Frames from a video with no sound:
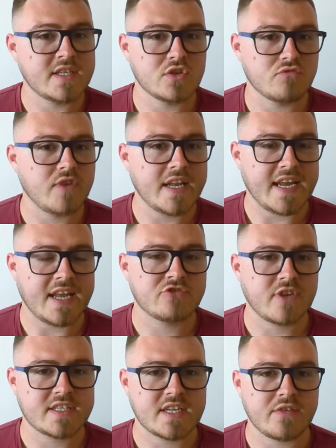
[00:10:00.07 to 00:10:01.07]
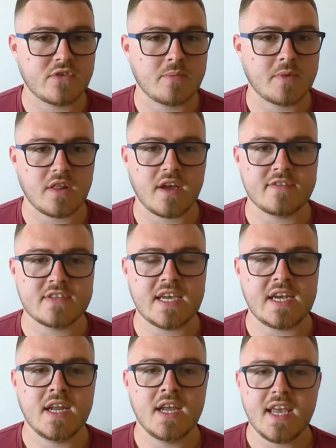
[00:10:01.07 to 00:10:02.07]
is a really interesting phenomenon that I've
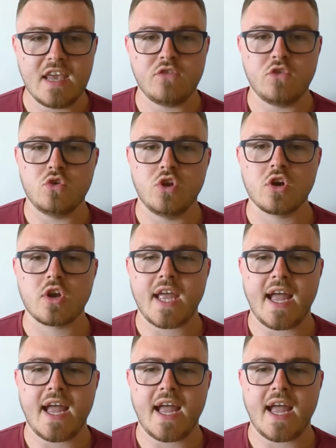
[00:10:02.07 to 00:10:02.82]
seen. If you look